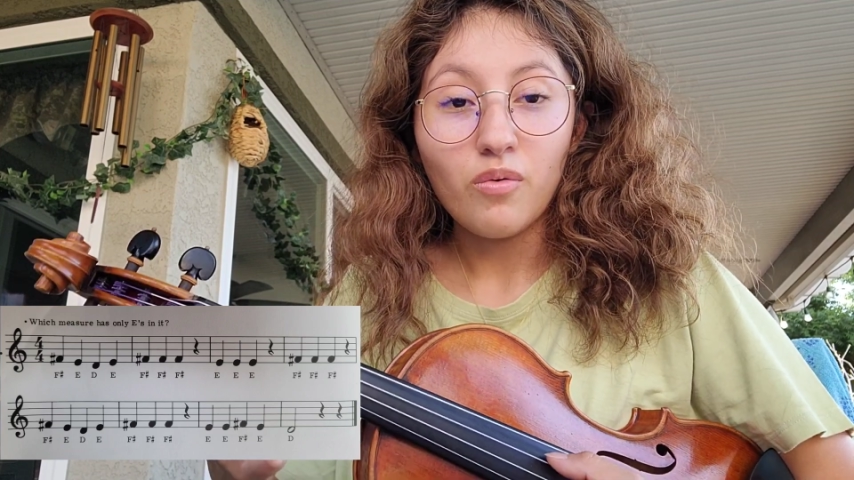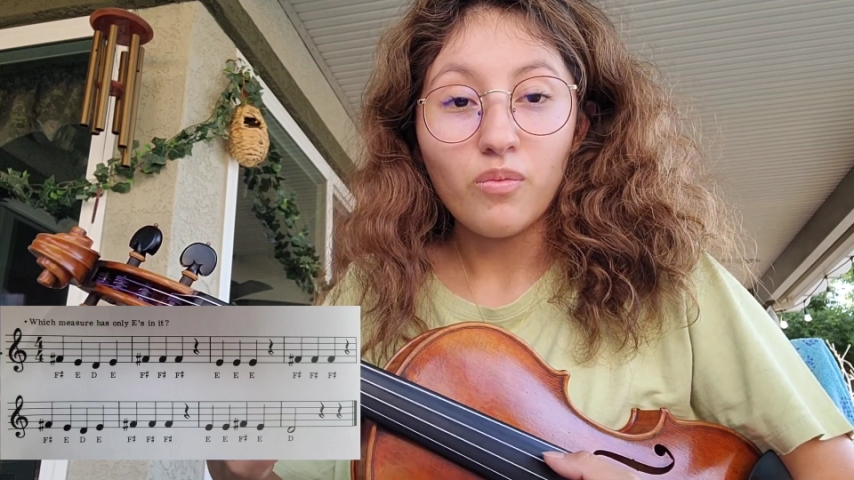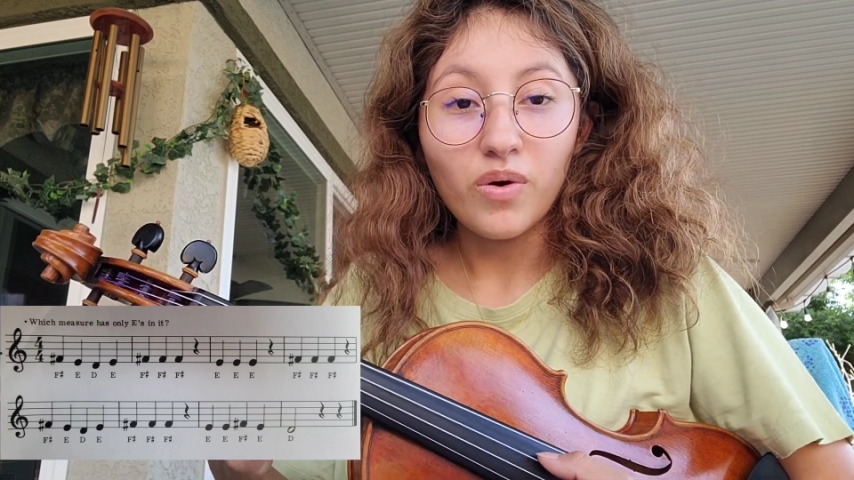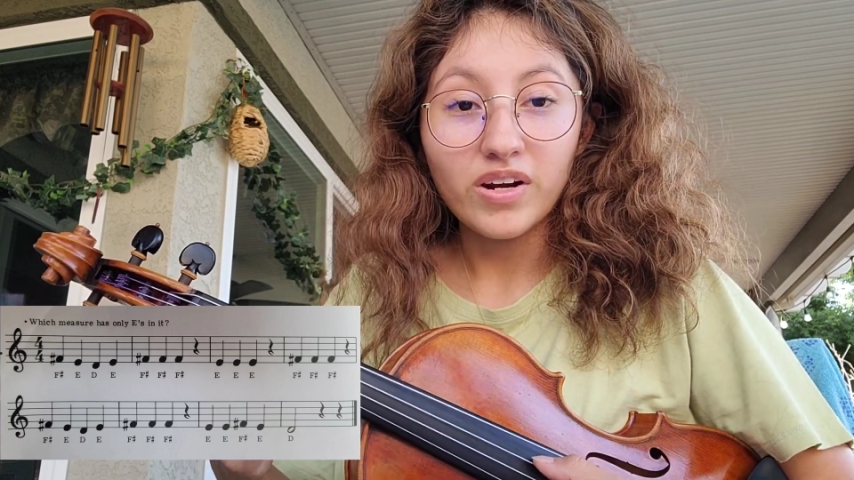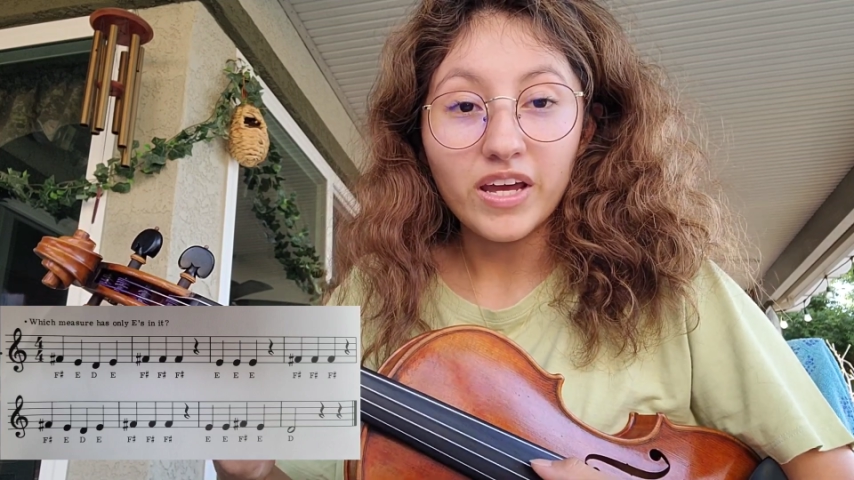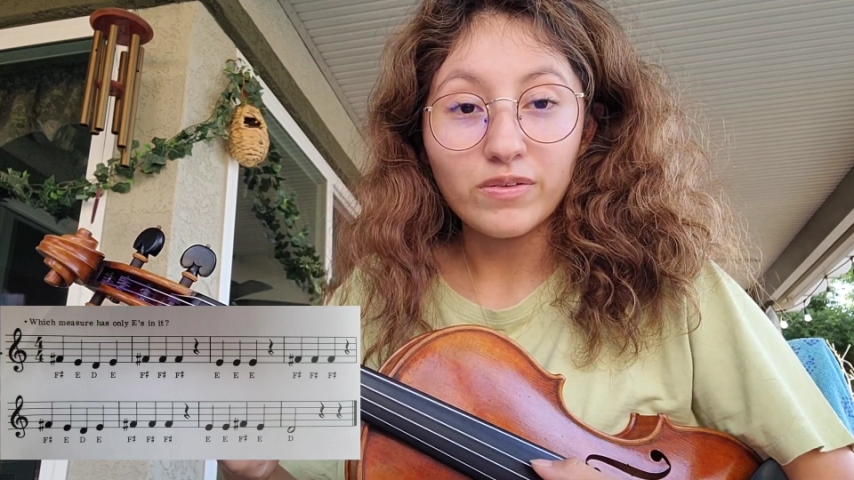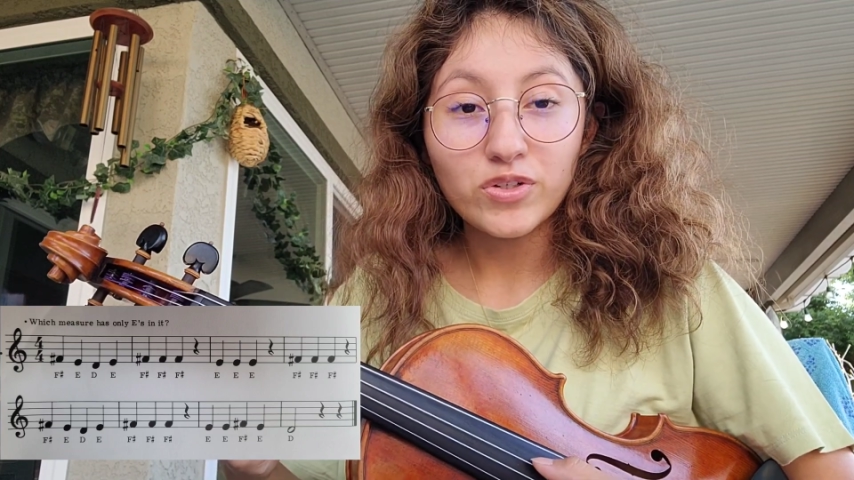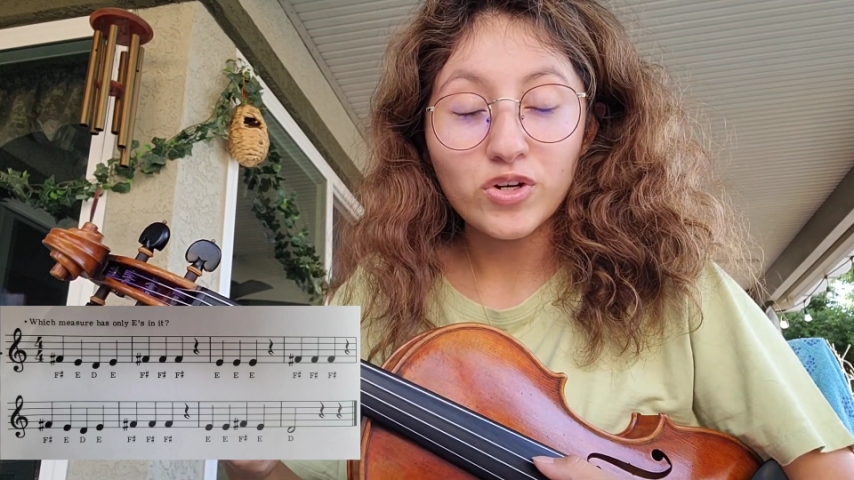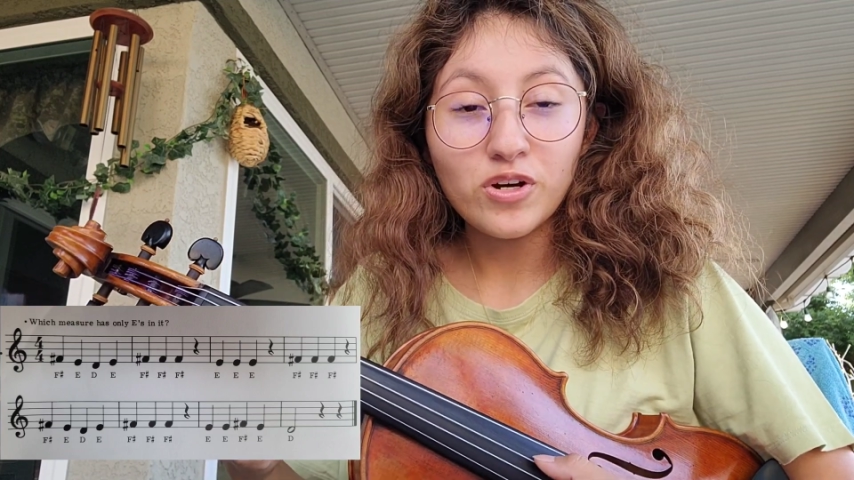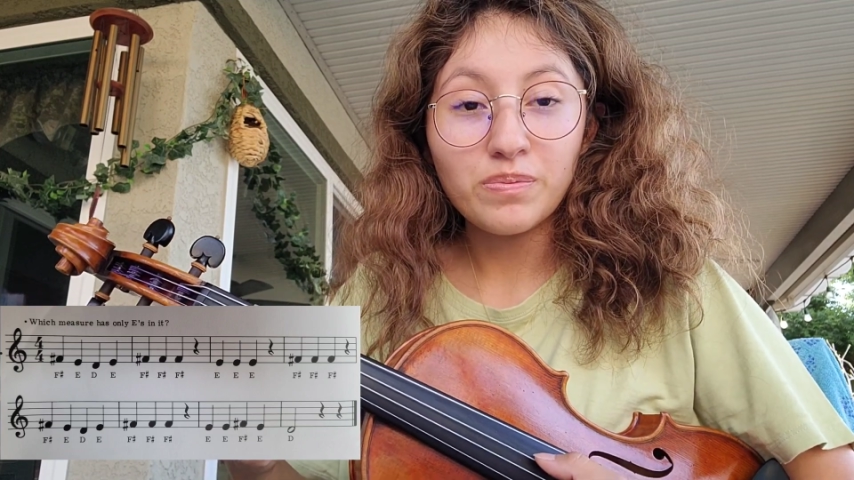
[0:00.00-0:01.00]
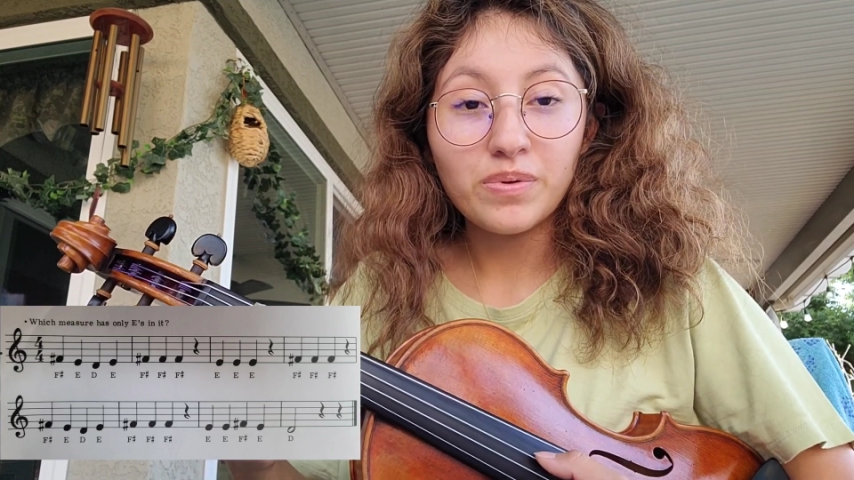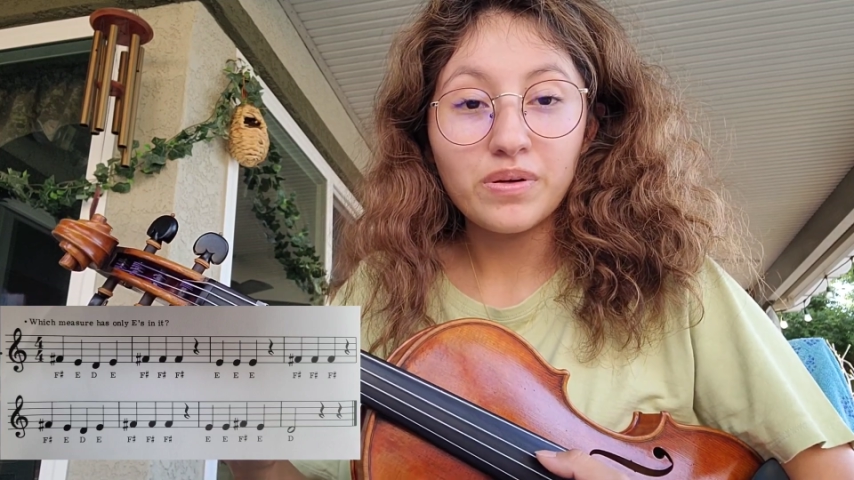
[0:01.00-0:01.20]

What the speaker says: 1 F sharp,